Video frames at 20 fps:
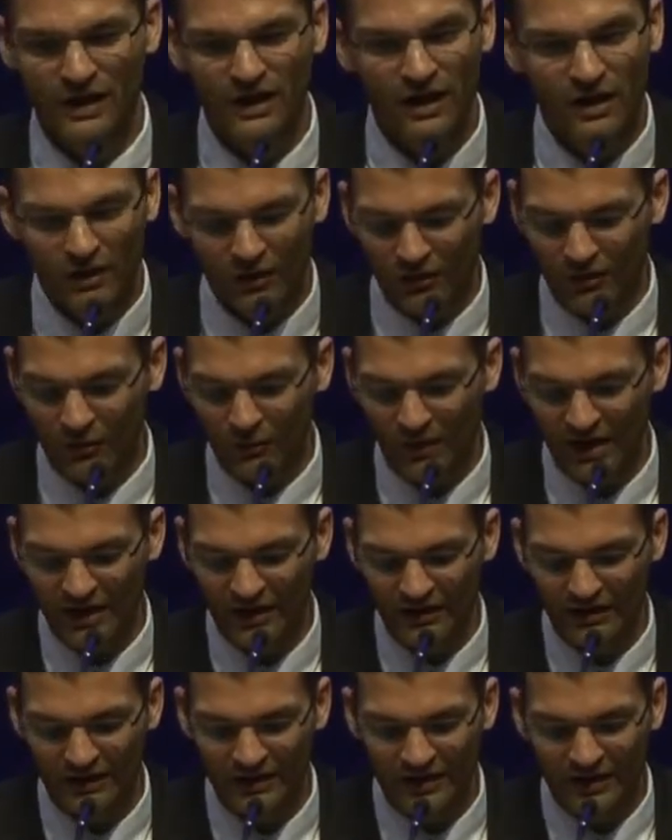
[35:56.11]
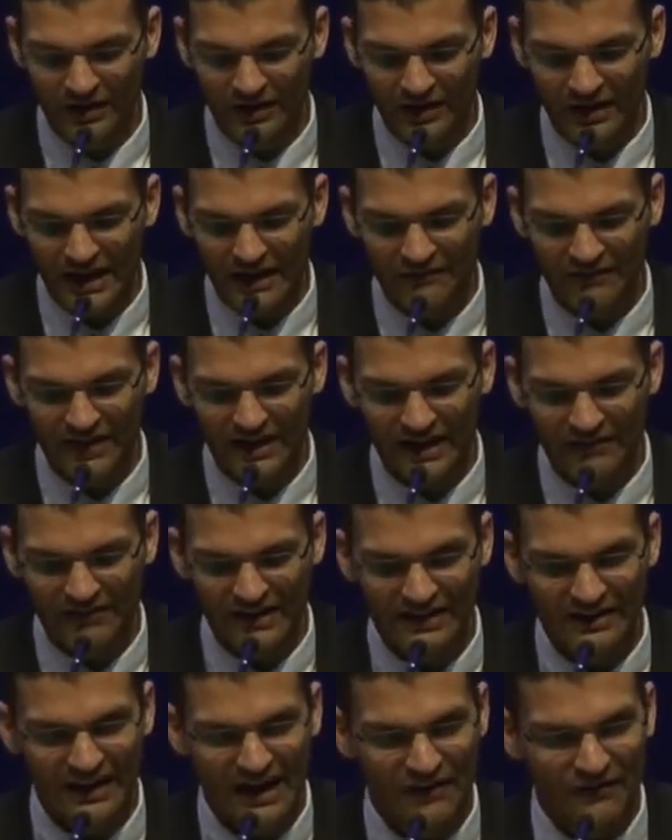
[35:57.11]
Oh, well, if I, if
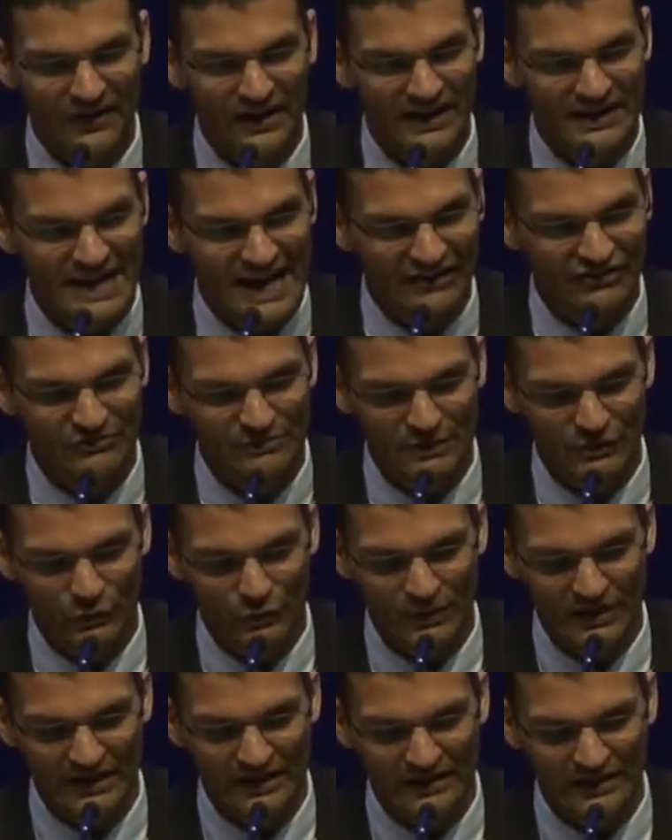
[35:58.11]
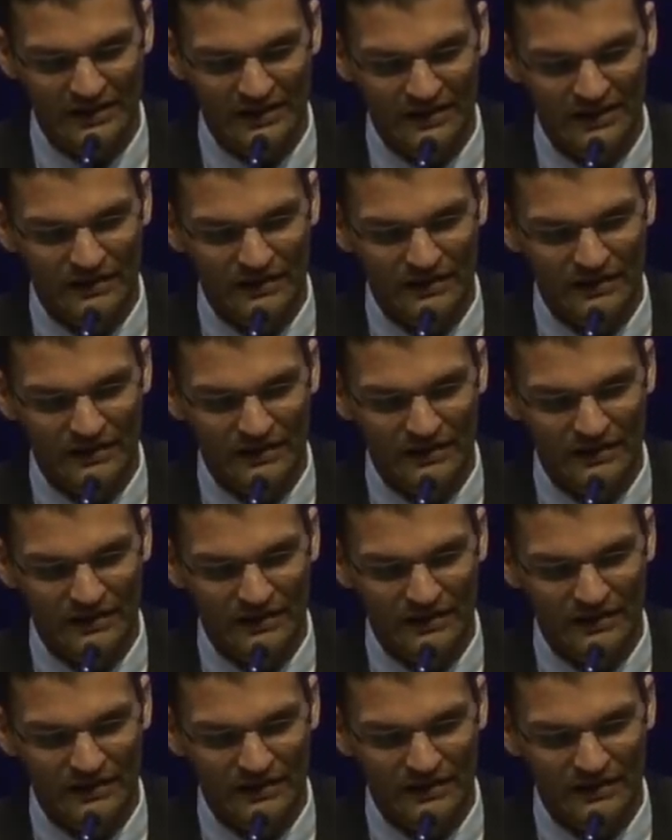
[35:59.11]
I cut the connection between